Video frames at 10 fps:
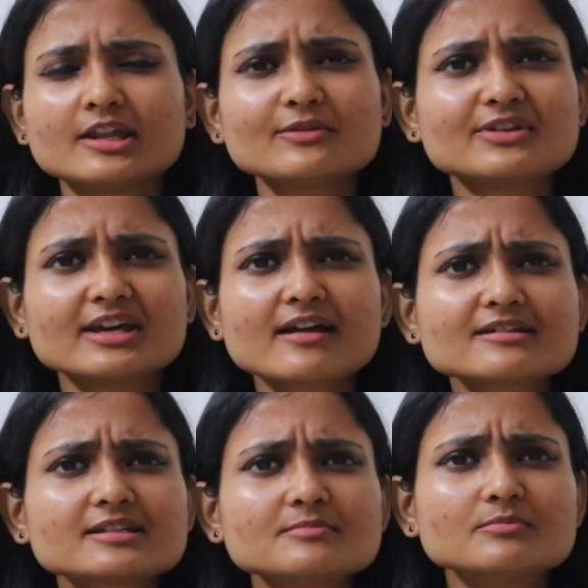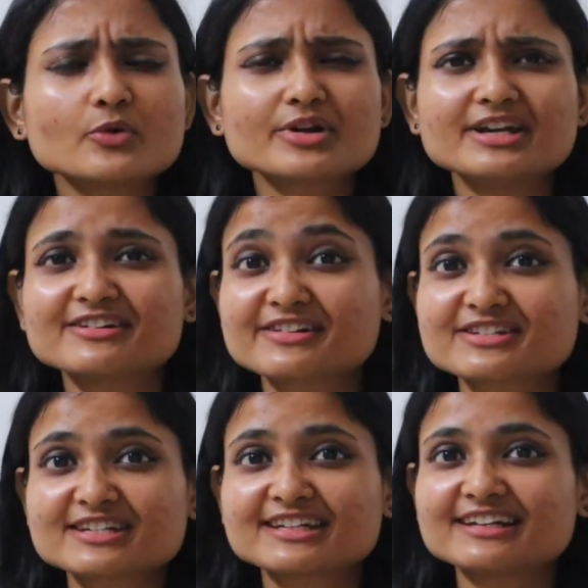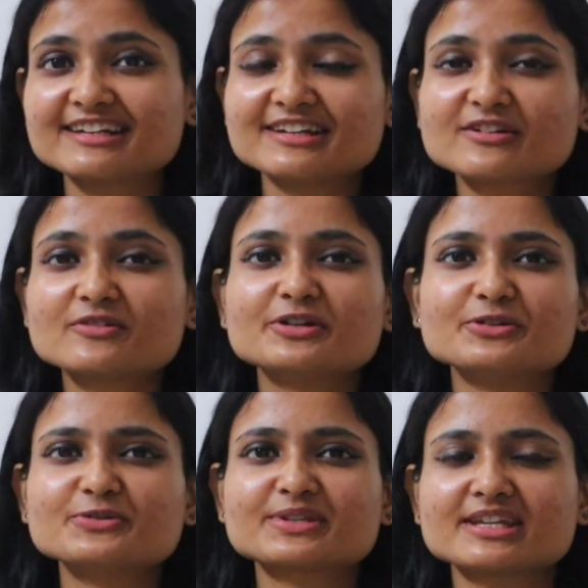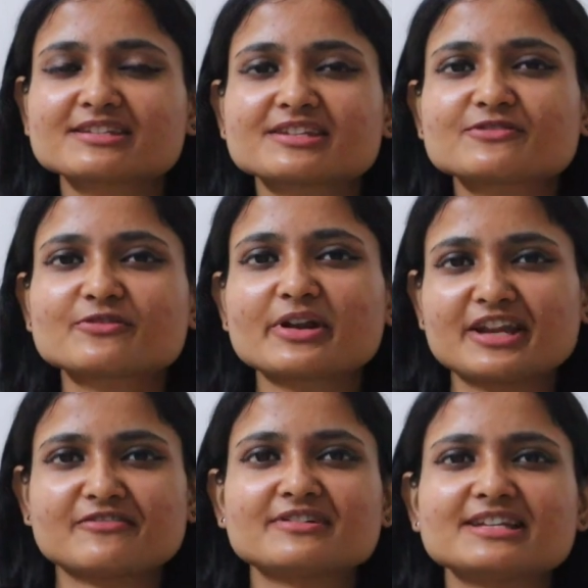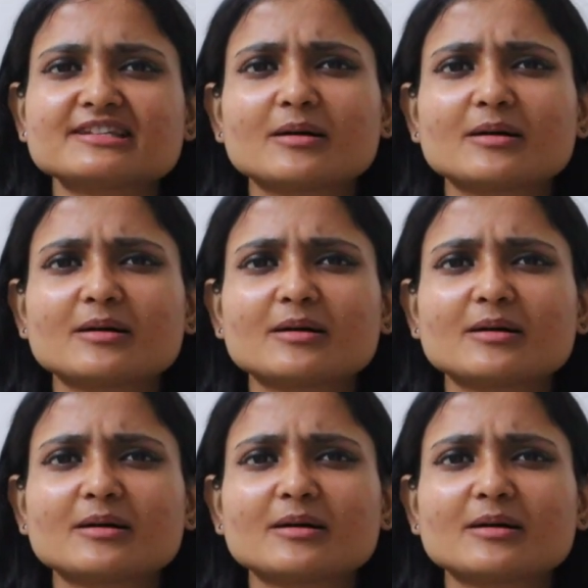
Now there are some more interesting real world use cases for NFTs